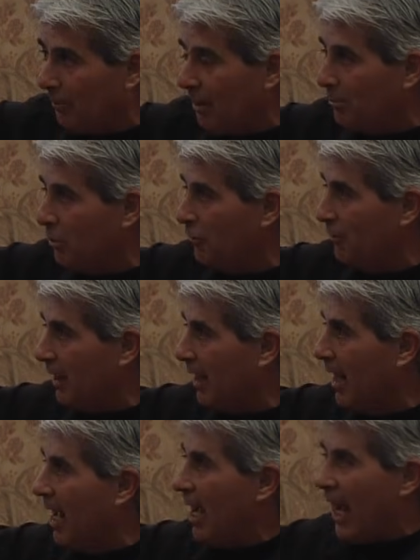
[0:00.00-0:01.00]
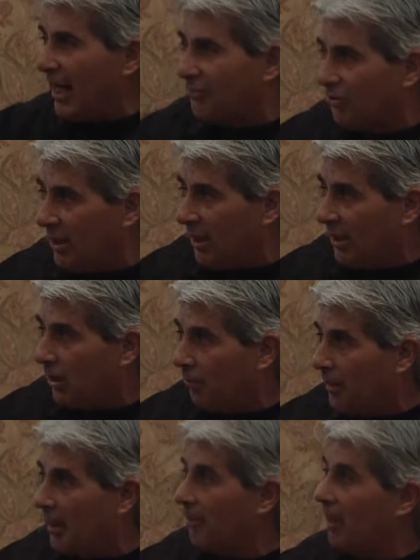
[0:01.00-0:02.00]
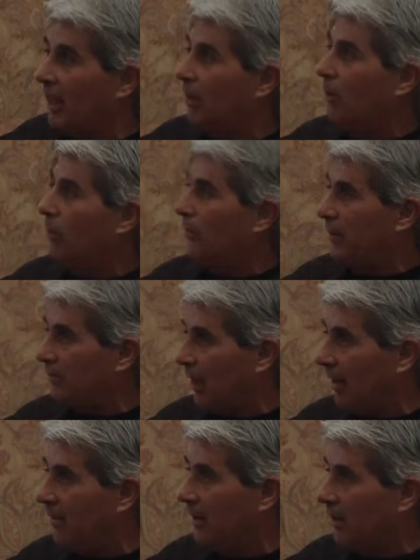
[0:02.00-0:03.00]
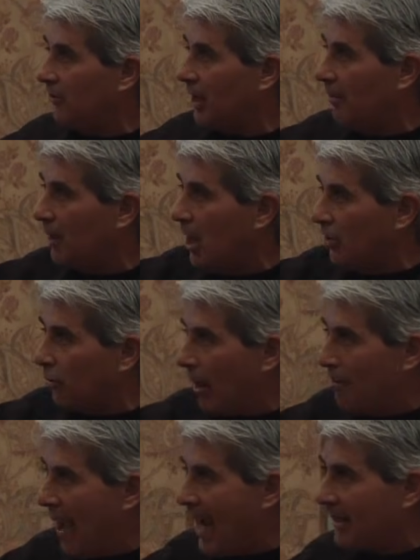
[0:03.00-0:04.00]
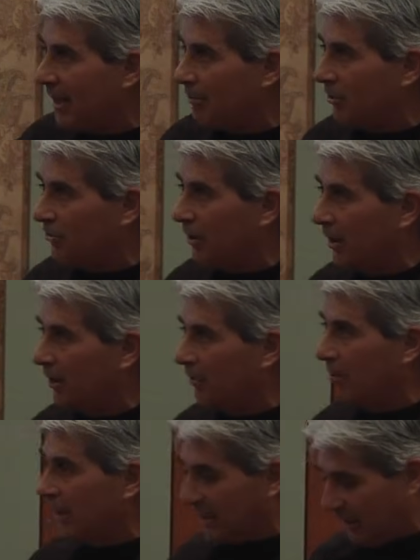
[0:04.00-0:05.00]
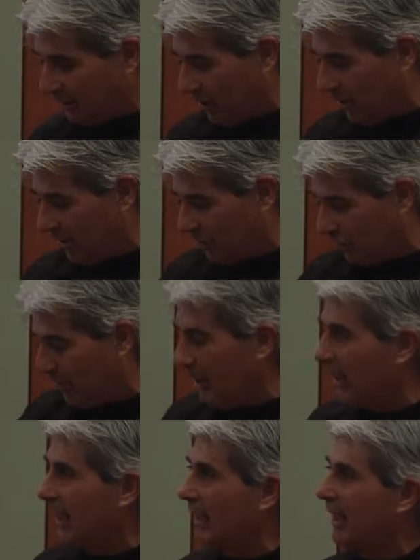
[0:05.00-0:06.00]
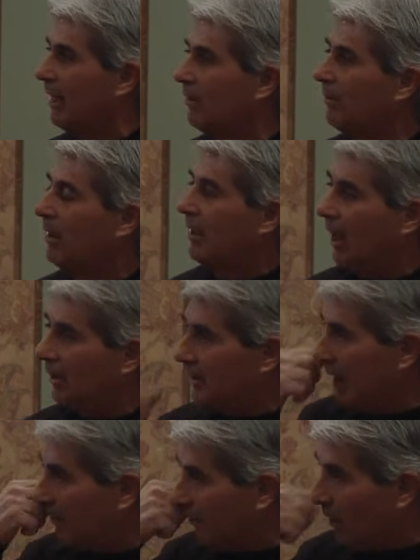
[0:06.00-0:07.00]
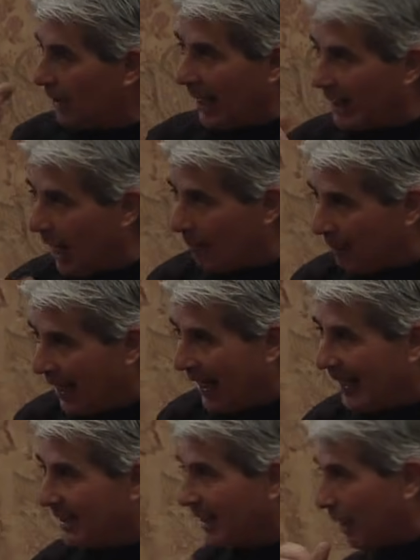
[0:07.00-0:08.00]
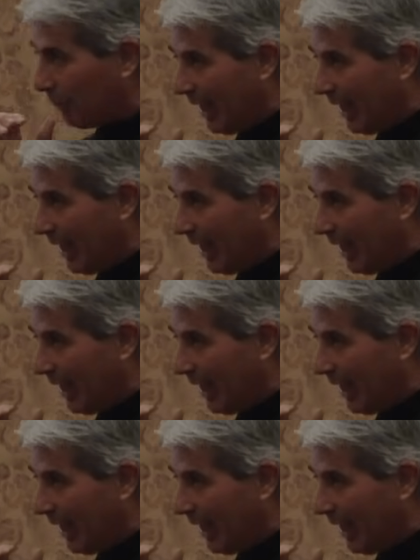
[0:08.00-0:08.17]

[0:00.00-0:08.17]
bit of movement and see a little bit, and I'm like, I think he's coming. So I backed up just a little bit, and I saw a tree laying down, a deadfall, and I got behind it, and I'm